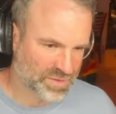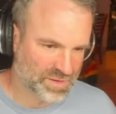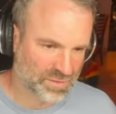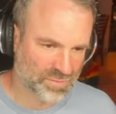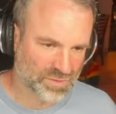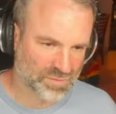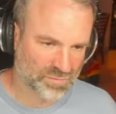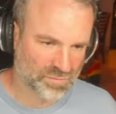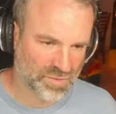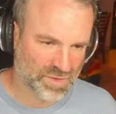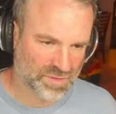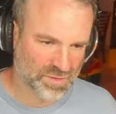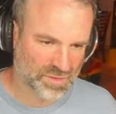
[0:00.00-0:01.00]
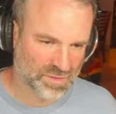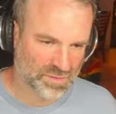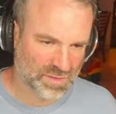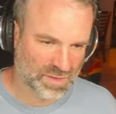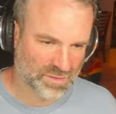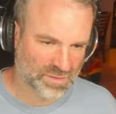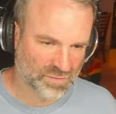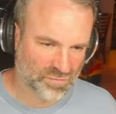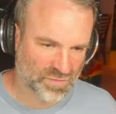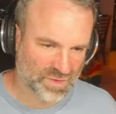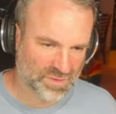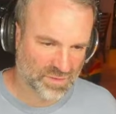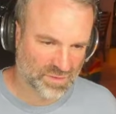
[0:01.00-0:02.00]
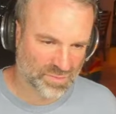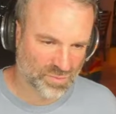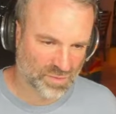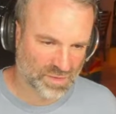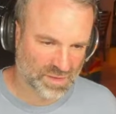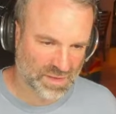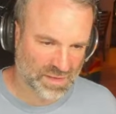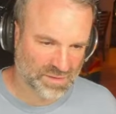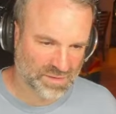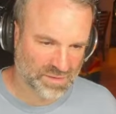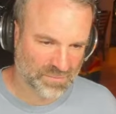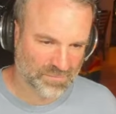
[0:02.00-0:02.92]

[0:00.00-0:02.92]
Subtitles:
some resonance and some resonance modulation.